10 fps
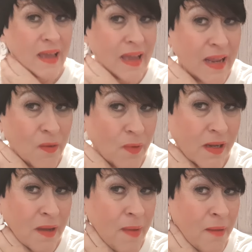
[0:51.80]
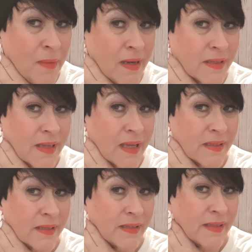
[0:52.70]
and he wanted to come out and meet his
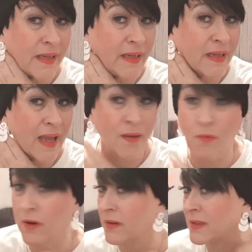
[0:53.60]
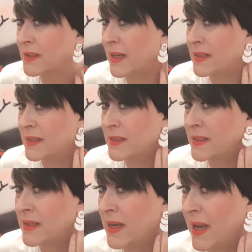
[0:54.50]
cousins. See, I'm wearing his cousins
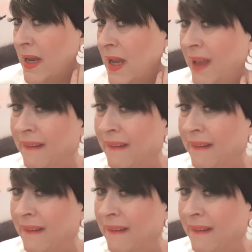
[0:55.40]
today.